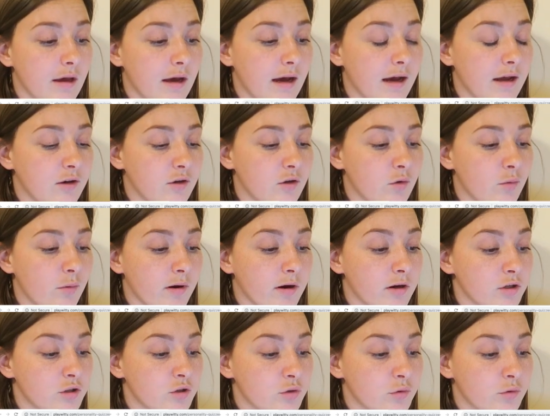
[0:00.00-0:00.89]
I do
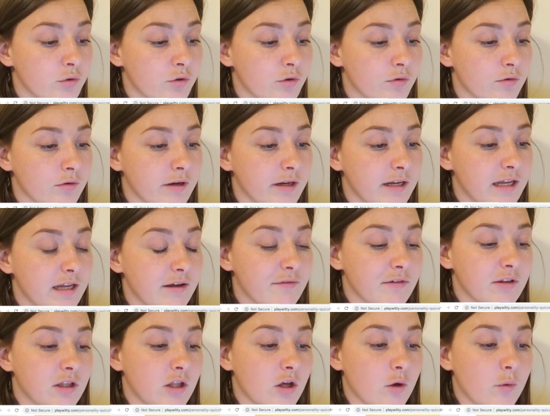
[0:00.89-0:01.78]
wear jewelry,
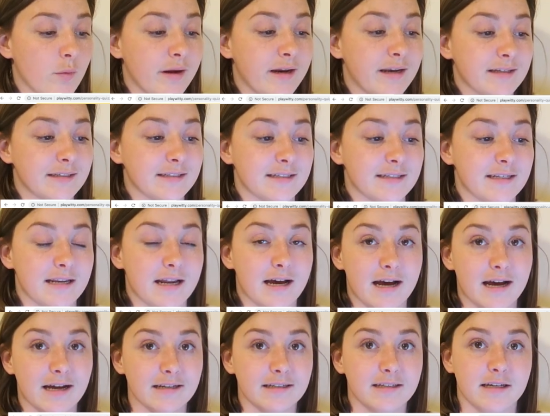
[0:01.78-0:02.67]
even though it is
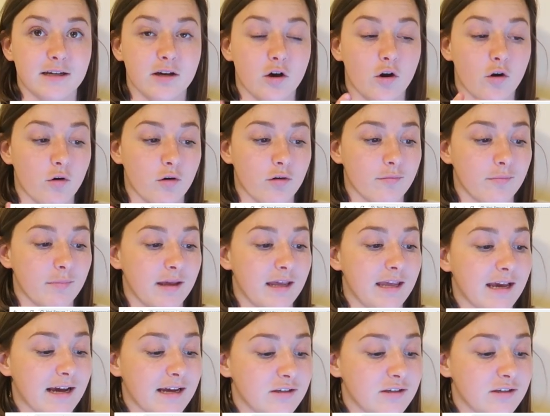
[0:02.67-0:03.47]
not on me.